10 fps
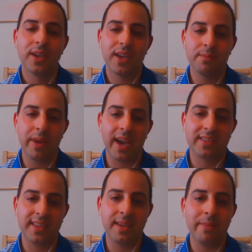eh,
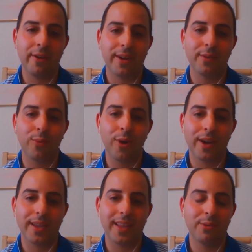back to the american
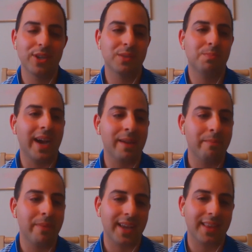worker they were just buying
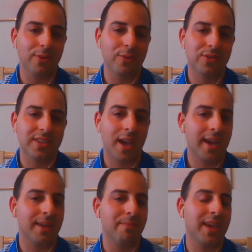back their own
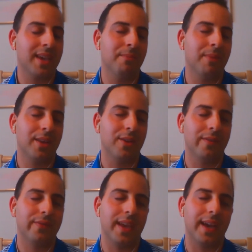stock and making money
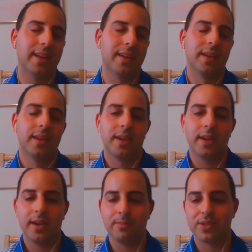off that
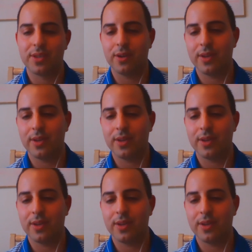um, right.